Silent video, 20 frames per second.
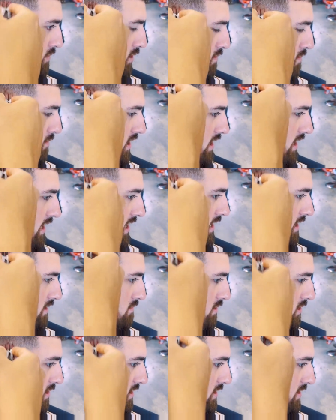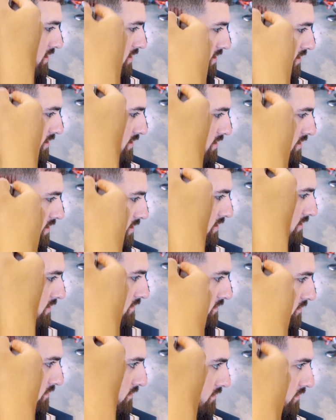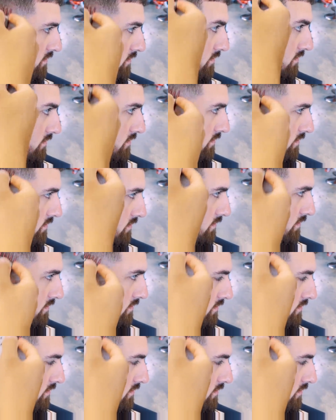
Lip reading: Nothing is said.